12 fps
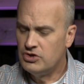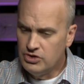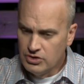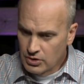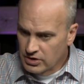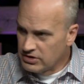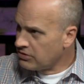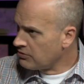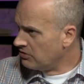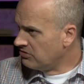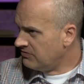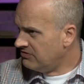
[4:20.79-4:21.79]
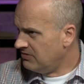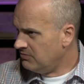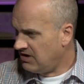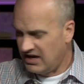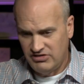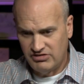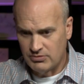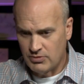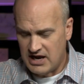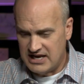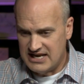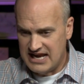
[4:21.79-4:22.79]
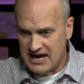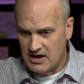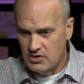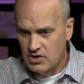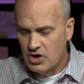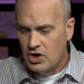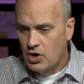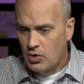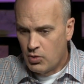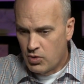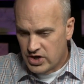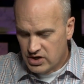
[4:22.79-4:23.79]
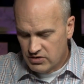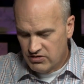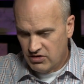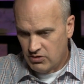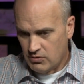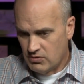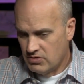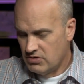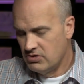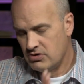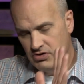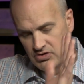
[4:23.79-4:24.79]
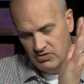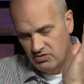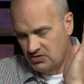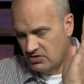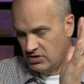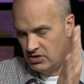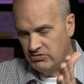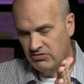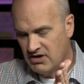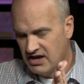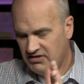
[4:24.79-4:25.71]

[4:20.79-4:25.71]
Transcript: You're in the throes of temptation right now. What do you do? close your